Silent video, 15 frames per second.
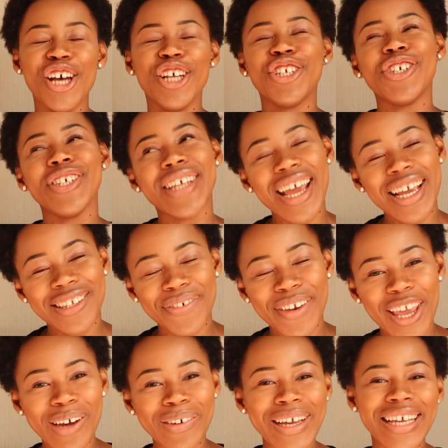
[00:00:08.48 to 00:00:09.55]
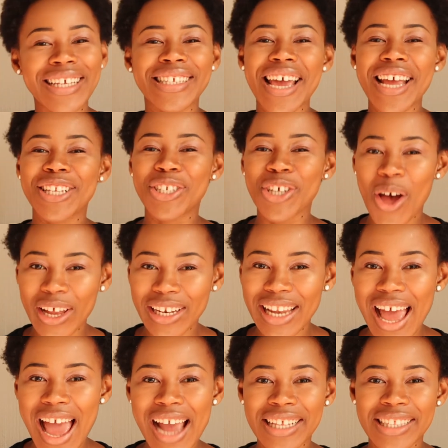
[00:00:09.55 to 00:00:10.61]
Today's video is a toddler
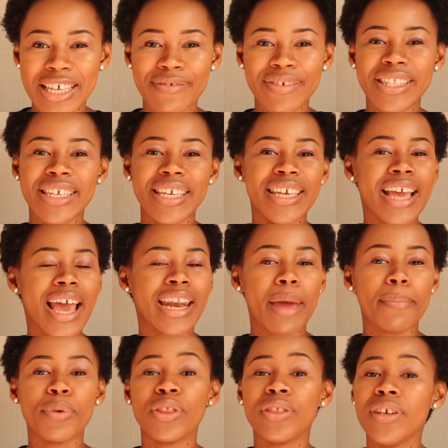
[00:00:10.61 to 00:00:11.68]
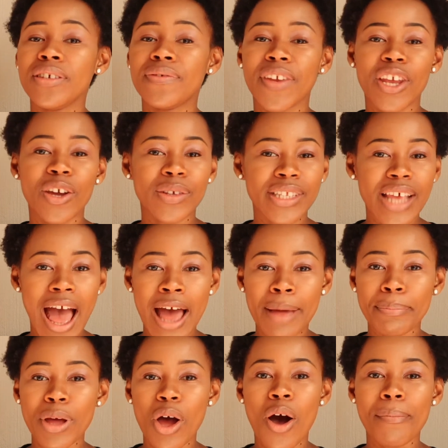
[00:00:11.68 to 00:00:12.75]
activity and I put these videos
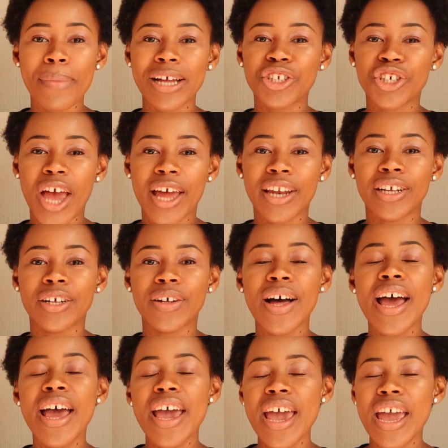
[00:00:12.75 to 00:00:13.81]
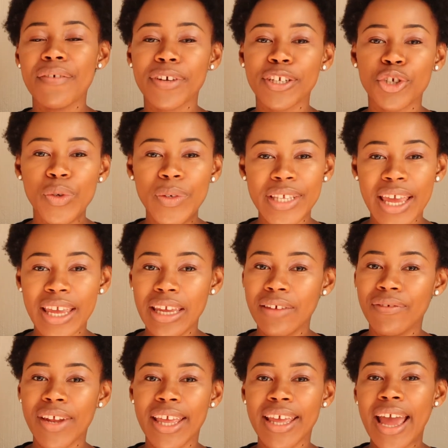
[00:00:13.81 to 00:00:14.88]
up on my channel every Tuesday
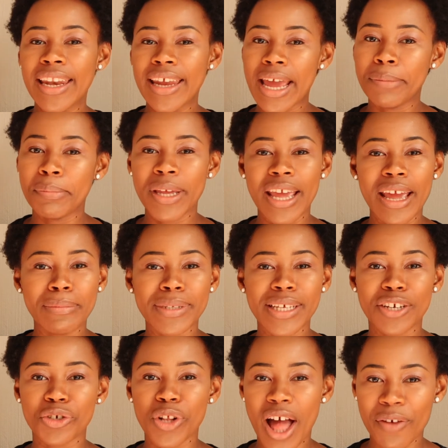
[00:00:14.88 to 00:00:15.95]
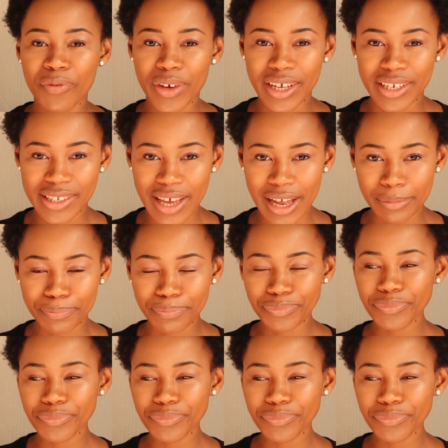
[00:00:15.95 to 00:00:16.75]
evening at 8 p.m. Central African time.